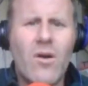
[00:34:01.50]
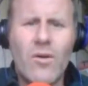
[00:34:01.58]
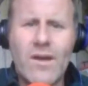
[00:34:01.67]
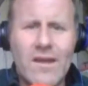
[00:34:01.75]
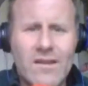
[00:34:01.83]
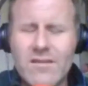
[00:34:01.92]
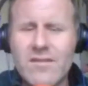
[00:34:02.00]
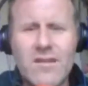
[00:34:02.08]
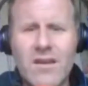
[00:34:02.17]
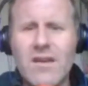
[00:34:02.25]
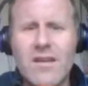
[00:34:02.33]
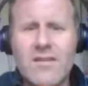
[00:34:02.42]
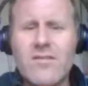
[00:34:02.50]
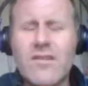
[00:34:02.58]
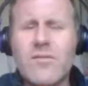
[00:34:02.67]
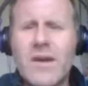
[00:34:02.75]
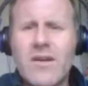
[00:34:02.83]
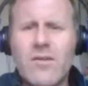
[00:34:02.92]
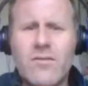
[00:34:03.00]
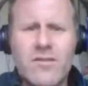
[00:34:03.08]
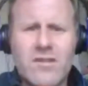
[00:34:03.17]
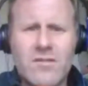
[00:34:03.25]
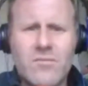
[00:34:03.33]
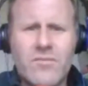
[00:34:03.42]
Okay, that's crossing back over
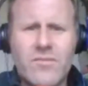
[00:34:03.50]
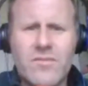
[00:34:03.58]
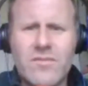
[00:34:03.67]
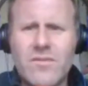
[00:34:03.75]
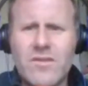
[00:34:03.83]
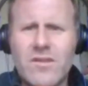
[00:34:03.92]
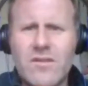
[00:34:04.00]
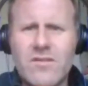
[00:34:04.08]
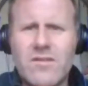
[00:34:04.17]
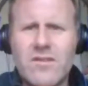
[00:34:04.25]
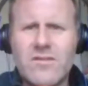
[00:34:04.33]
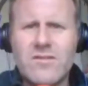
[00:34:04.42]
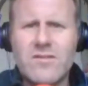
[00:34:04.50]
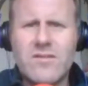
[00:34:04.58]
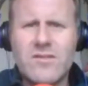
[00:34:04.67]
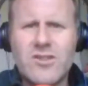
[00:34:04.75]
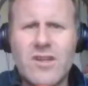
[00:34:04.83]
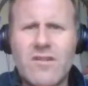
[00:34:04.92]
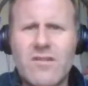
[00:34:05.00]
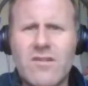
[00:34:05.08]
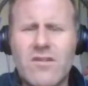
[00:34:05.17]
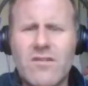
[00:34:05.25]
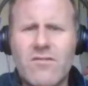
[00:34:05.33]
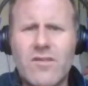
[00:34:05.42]
to the gender
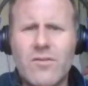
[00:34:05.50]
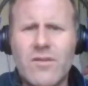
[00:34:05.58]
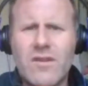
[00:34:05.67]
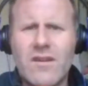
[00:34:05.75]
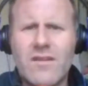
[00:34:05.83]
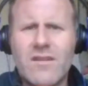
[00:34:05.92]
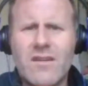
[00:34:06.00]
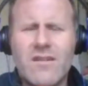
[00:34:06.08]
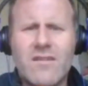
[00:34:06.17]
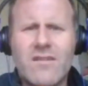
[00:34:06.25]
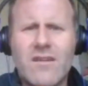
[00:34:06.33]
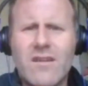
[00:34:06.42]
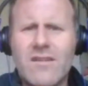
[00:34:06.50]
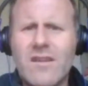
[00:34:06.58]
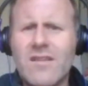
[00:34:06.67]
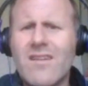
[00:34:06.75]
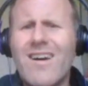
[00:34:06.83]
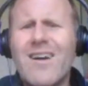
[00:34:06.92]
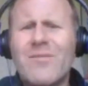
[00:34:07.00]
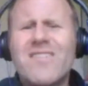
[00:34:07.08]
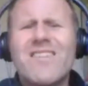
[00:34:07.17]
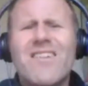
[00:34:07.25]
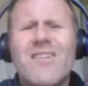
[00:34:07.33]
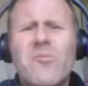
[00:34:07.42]
fluid kind of side of things. I'm
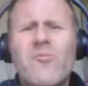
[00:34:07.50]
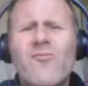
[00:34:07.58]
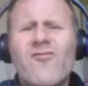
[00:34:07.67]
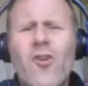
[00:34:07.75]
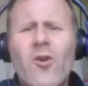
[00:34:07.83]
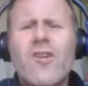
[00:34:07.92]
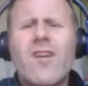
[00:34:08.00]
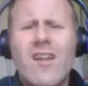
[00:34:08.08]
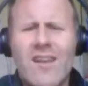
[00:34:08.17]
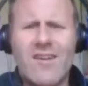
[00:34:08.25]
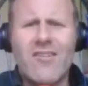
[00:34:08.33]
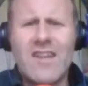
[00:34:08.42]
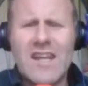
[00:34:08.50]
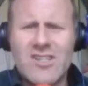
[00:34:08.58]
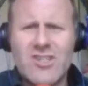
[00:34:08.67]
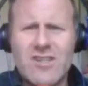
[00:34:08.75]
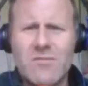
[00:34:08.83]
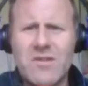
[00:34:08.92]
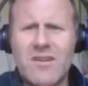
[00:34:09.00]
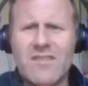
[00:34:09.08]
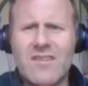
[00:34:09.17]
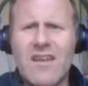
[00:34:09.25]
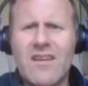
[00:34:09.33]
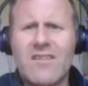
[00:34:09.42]
steering fucking clear of that shit because
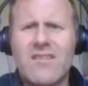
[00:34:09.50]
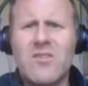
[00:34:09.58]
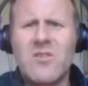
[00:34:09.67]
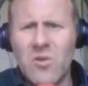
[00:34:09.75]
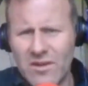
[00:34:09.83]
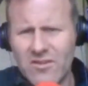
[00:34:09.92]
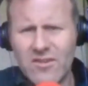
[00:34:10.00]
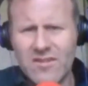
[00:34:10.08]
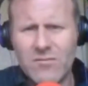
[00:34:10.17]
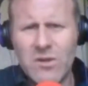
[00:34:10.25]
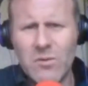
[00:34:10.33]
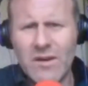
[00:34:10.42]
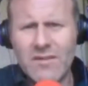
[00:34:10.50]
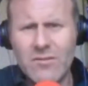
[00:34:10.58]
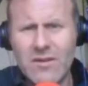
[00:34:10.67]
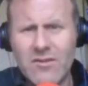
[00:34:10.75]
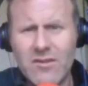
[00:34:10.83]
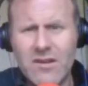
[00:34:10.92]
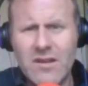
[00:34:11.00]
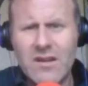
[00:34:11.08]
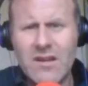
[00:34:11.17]
that has no interest in me whatsoever.